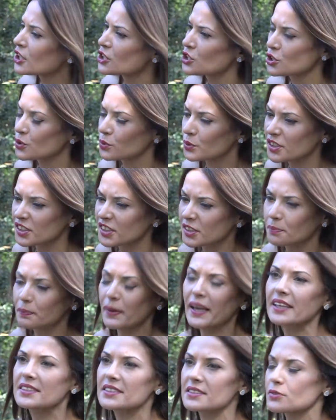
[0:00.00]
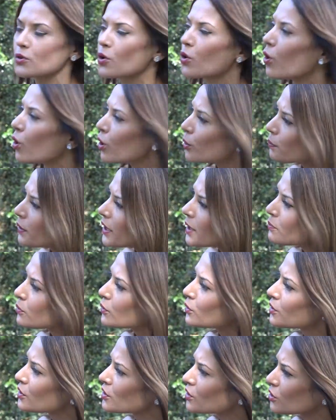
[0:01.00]
to respect all
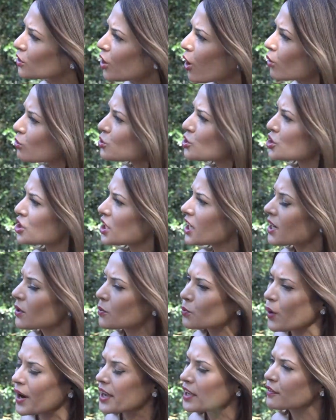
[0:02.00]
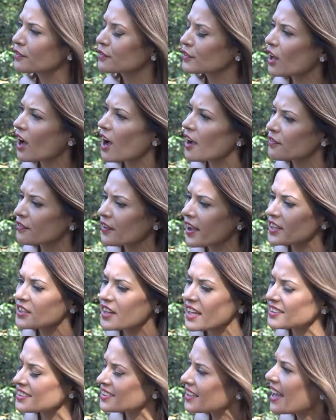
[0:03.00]
people's culture, way of life, and
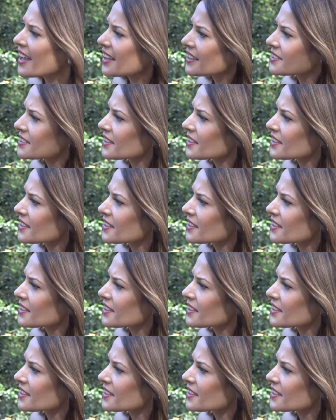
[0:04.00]
that's that.